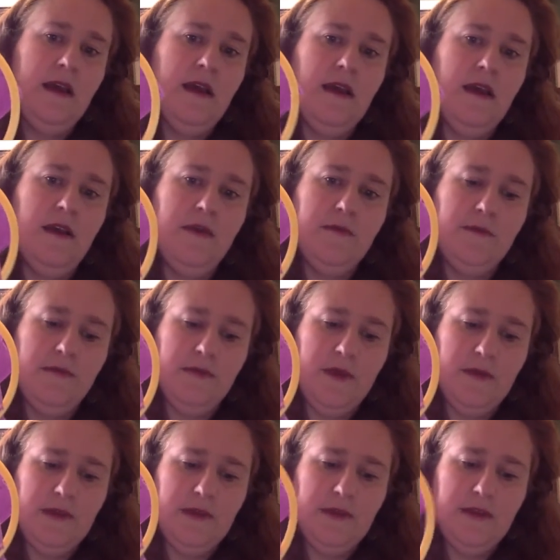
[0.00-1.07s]
I'll
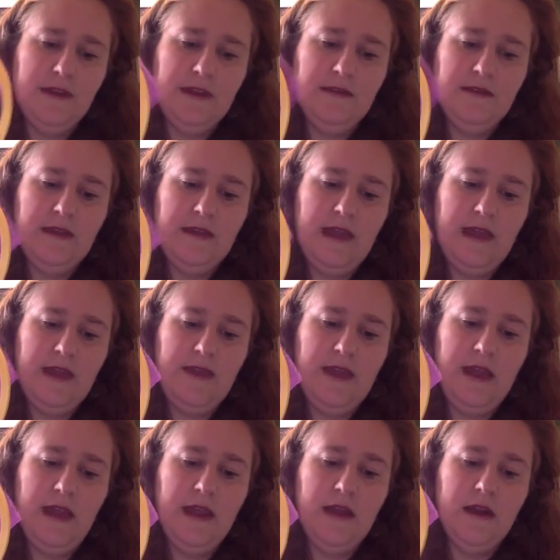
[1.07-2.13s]
be doing this. And
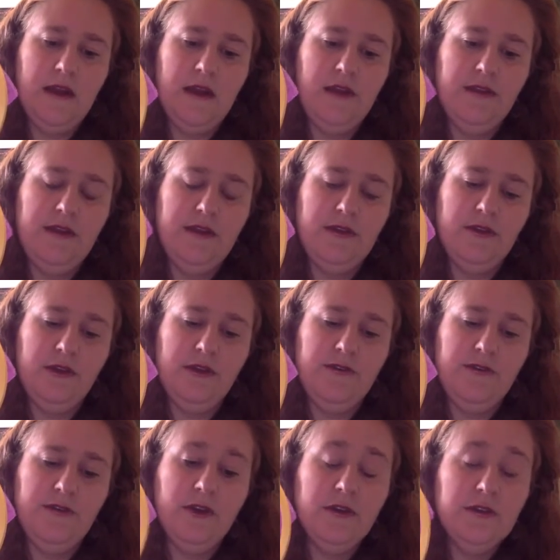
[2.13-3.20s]
then on the
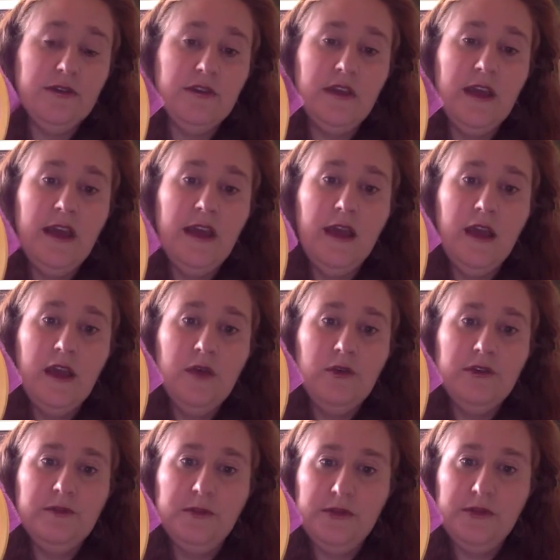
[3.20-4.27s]
31st,
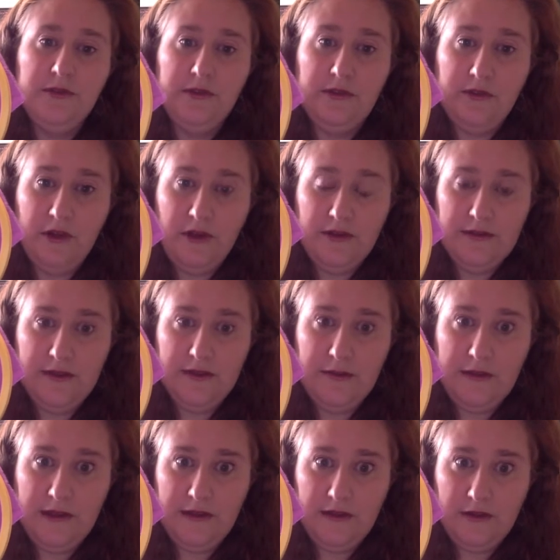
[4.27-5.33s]
we're supposed to start on
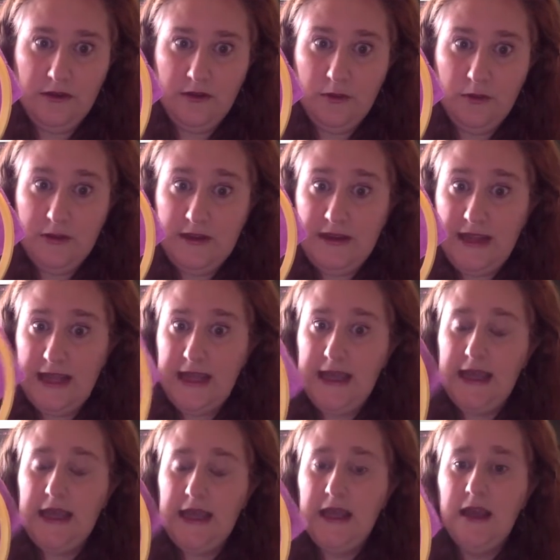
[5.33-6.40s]
something that starts with
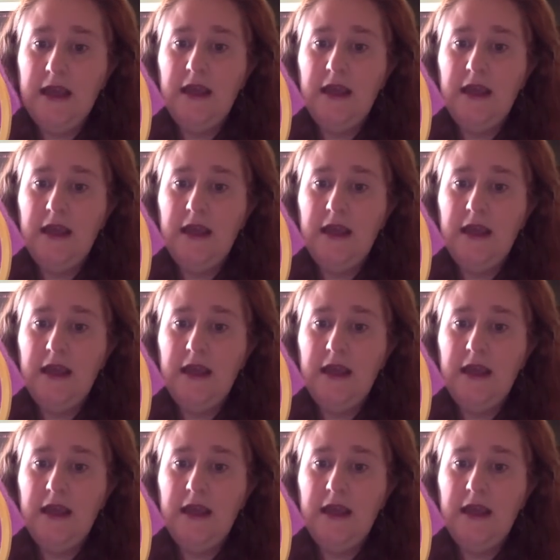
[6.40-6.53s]
D.